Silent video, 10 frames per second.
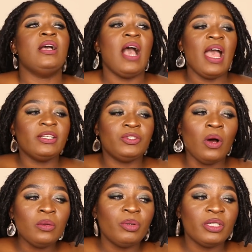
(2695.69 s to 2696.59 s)
I
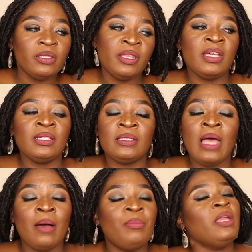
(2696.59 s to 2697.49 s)
don't bottle things
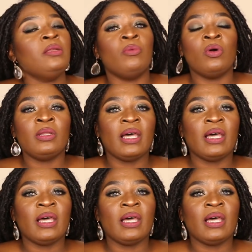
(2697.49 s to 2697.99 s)
up anymore.